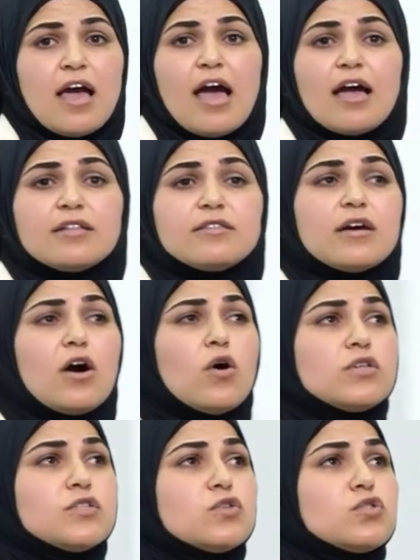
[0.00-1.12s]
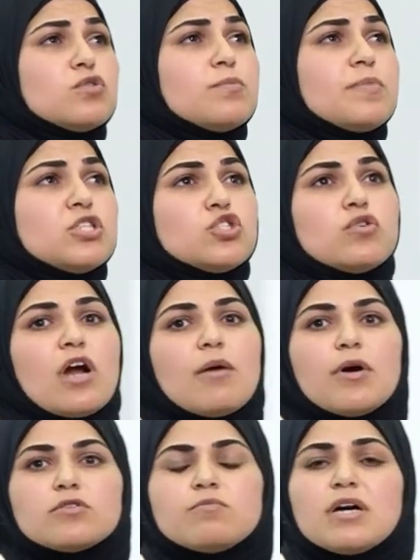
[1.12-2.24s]
and also to be sure
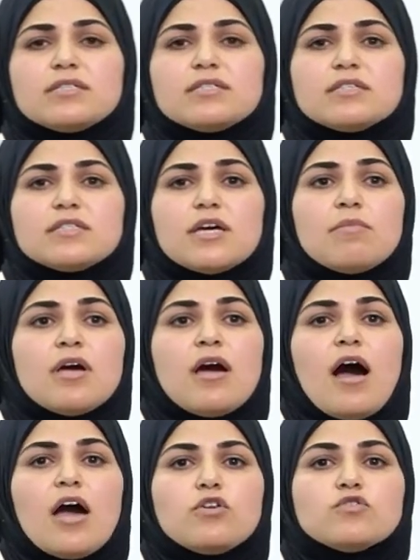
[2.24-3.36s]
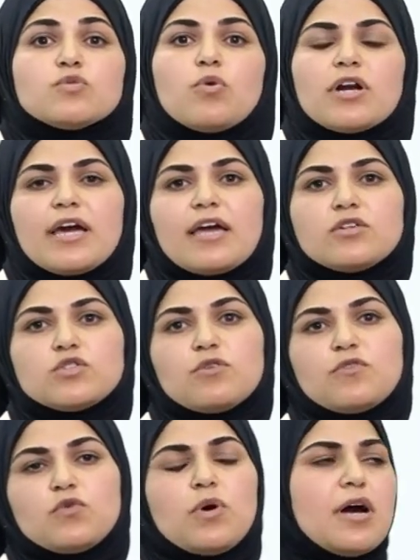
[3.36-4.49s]
about my system, I use born-again
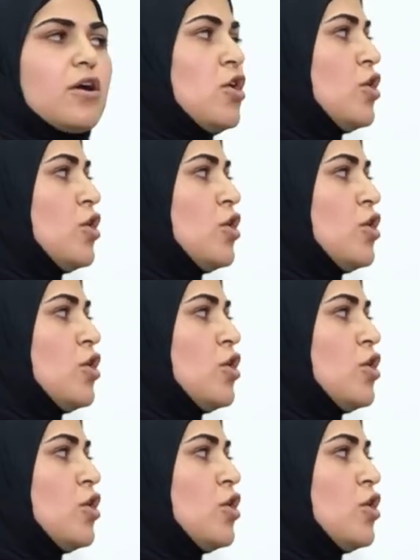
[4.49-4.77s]
software